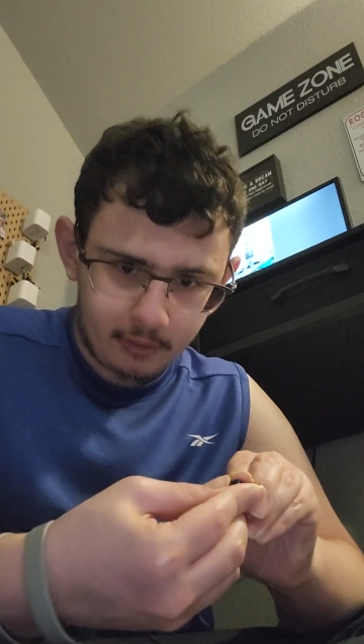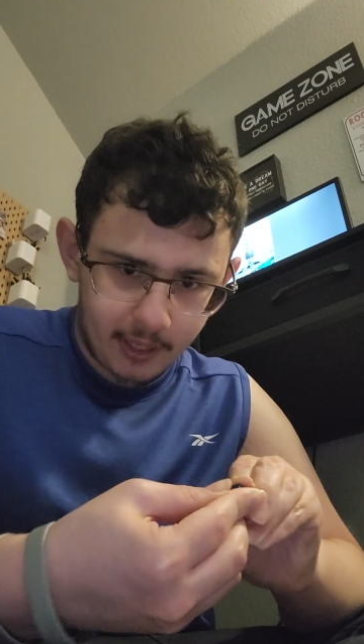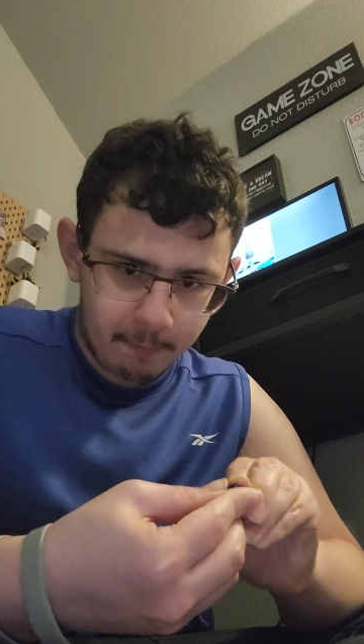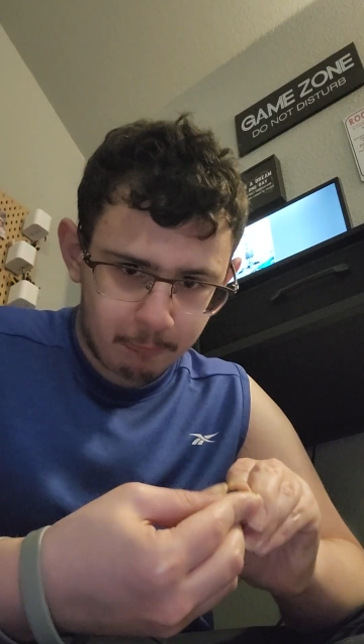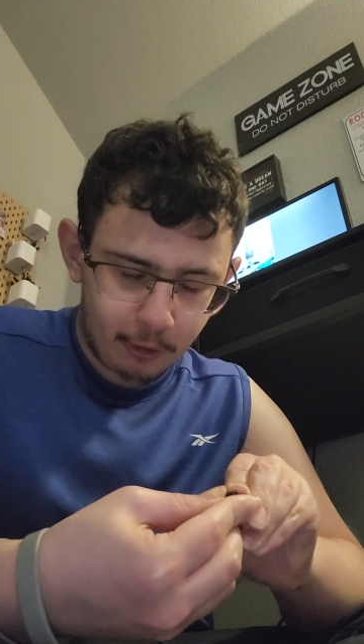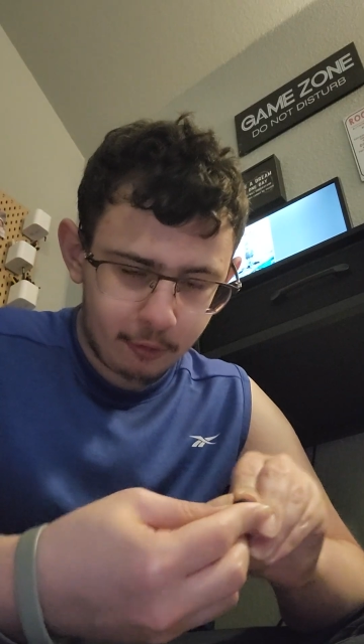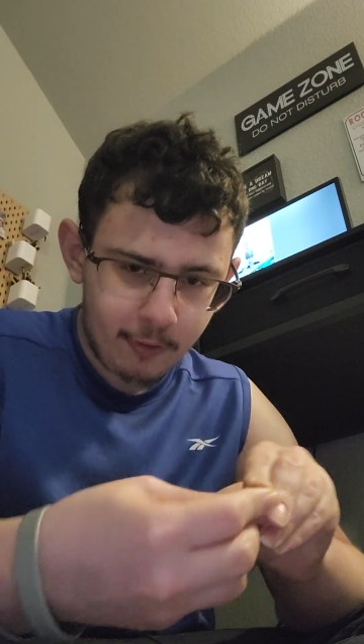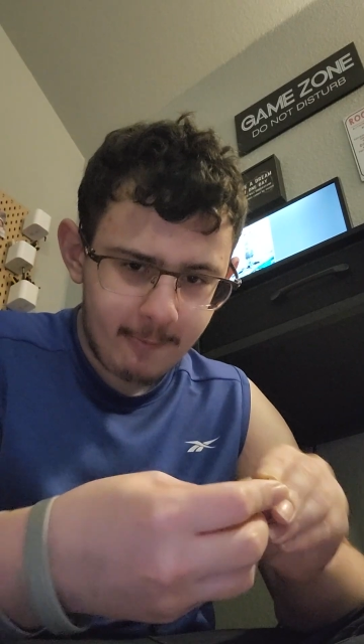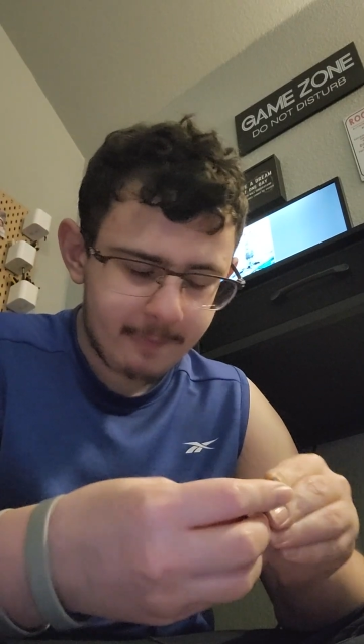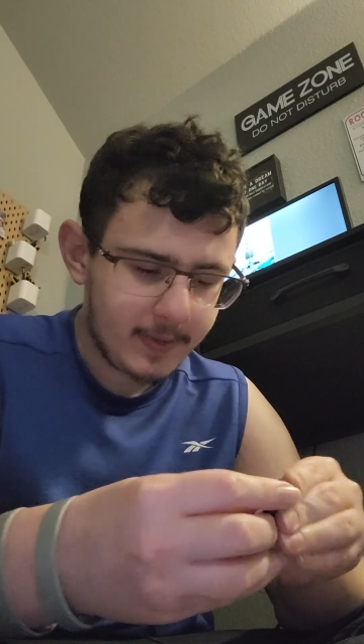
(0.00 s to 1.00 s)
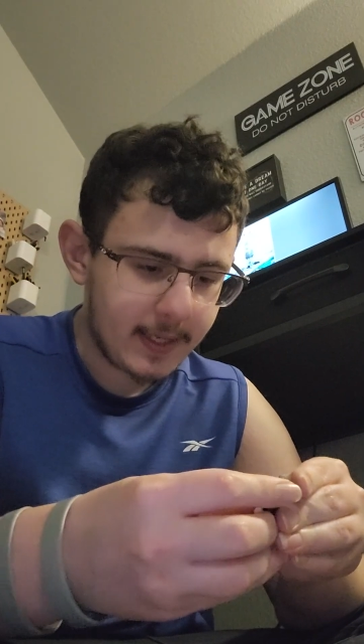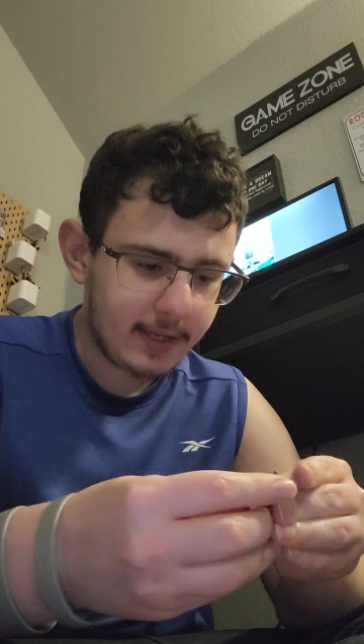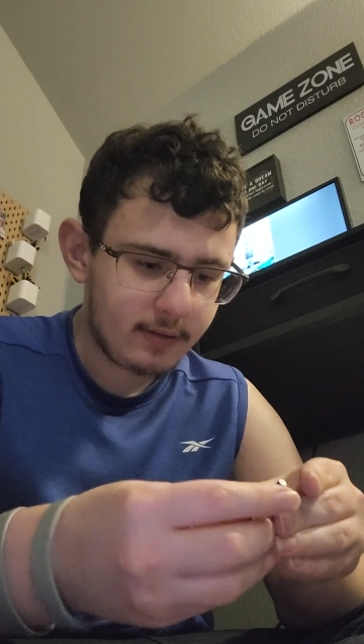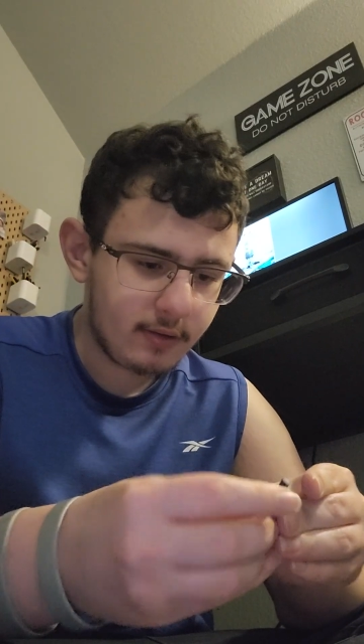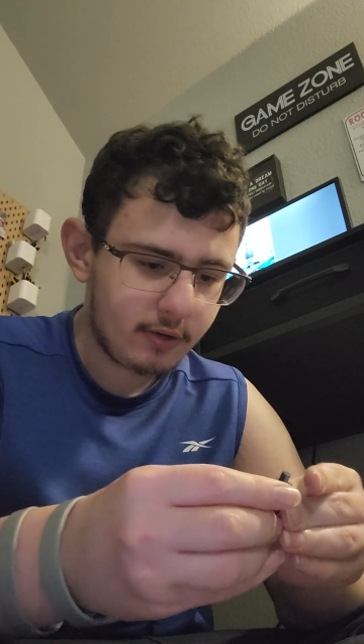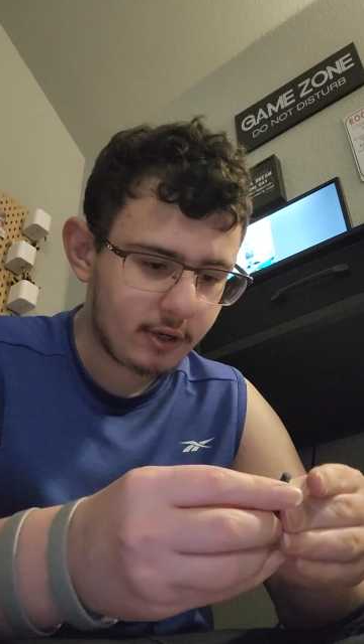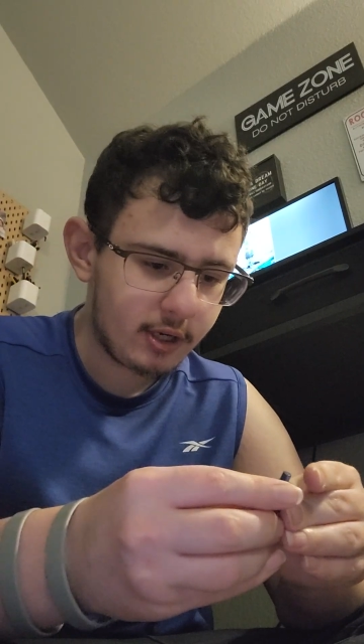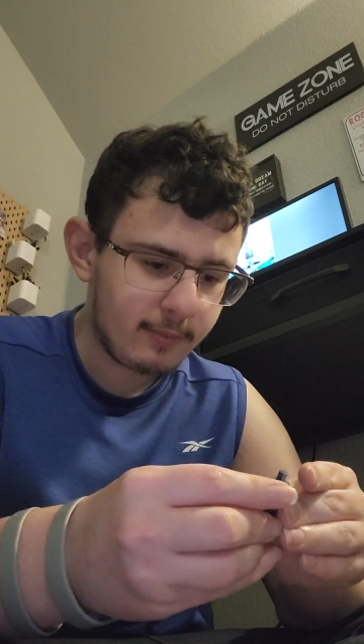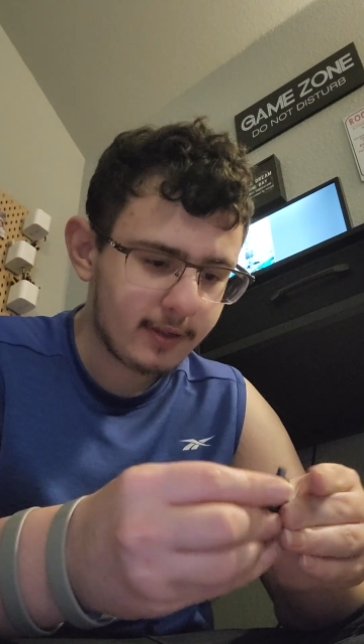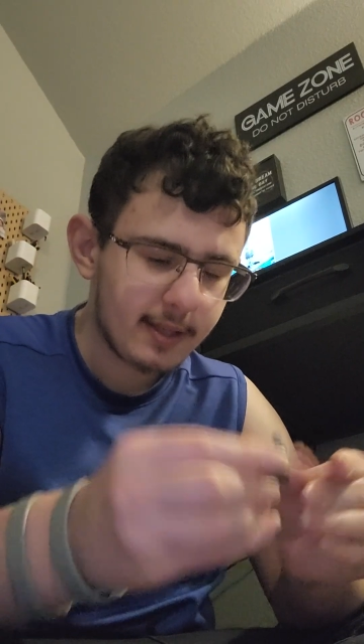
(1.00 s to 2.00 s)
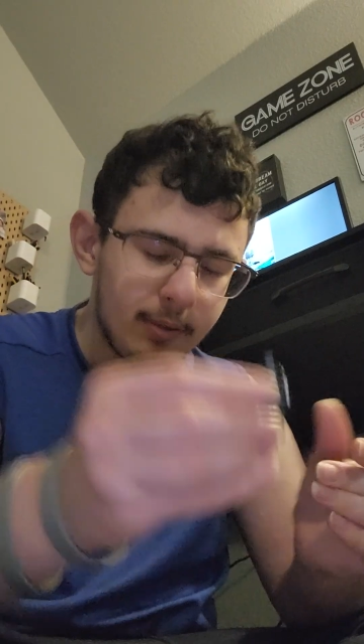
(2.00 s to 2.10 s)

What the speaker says: light blue arm with